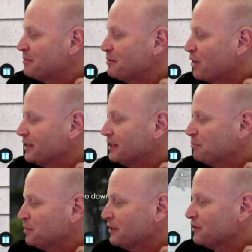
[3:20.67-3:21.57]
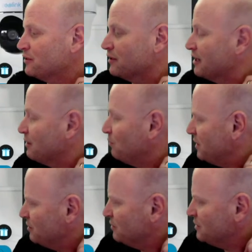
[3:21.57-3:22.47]
maybe break a couple other. Uh,
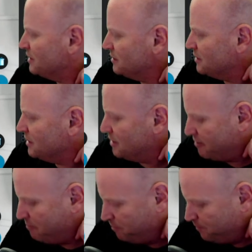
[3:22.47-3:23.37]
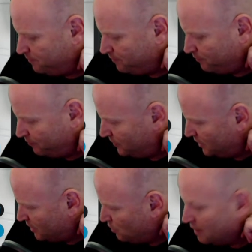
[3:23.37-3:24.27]
what are those things? The um,
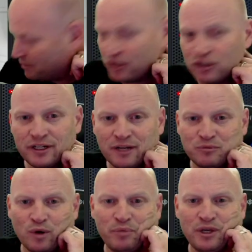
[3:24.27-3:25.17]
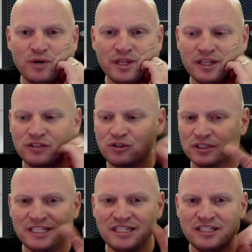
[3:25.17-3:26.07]
I'm gonna hook it up to a PoE thing. So
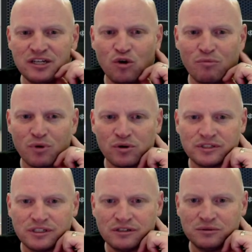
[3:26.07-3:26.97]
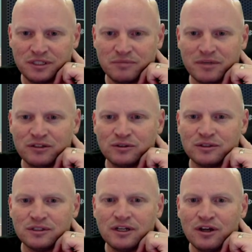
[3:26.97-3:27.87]
the TTGO boards, you know, we'll see about
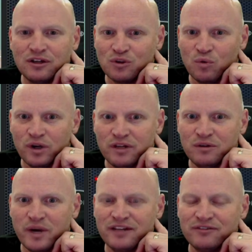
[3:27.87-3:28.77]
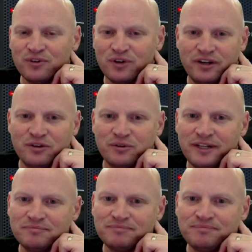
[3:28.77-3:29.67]
those. So what are you waiting for? I know,
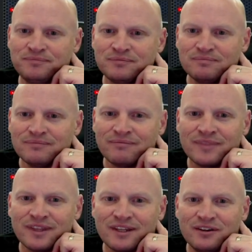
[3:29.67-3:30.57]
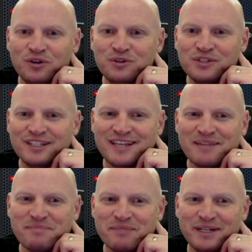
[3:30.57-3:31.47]
right? Who's going to
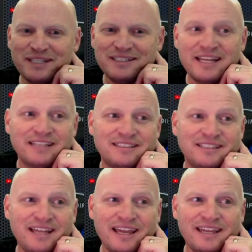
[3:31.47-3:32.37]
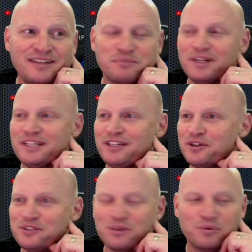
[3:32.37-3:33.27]
take my money today? Today, your money
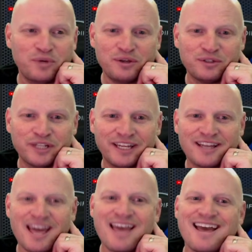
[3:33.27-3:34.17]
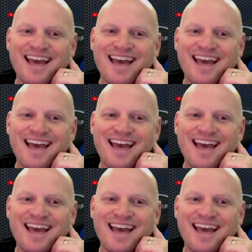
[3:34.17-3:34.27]
goes to Reolink.